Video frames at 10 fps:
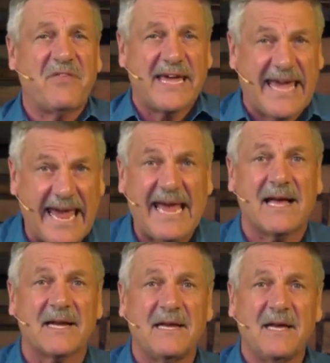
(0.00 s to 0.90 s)
They
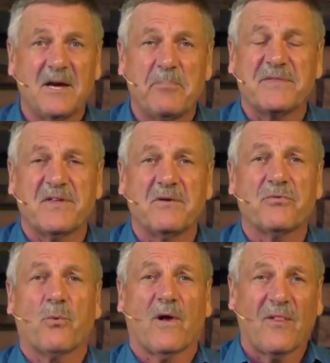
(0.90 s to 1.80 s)
can, but the,
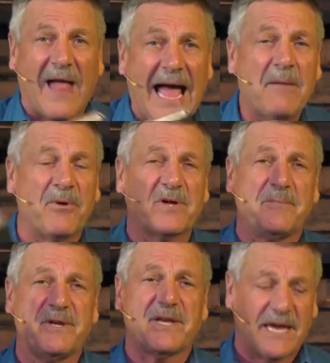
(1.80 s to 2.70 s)
the reliable
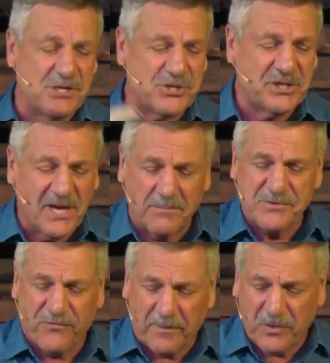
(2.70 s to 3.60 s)
communication
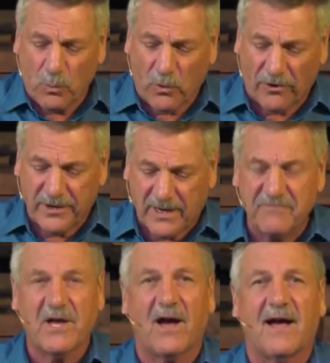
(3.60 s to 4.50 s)
comes from the Word
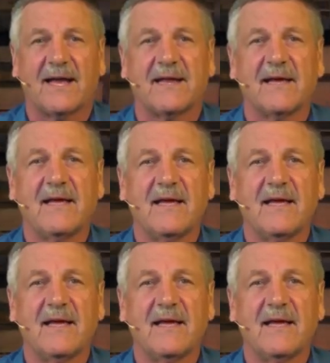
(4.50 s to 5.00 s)
of God.